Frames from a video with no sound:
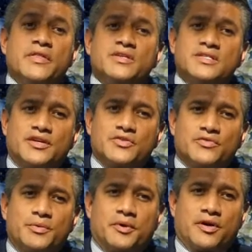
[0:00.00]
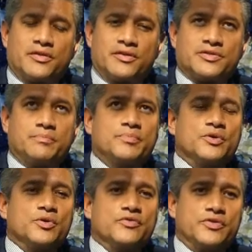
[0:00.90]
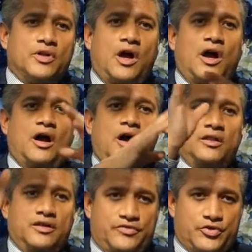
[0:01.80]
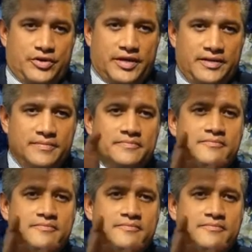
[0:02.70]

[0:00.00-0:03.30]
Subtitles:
In the center of the bar there's a beautiful olive tree,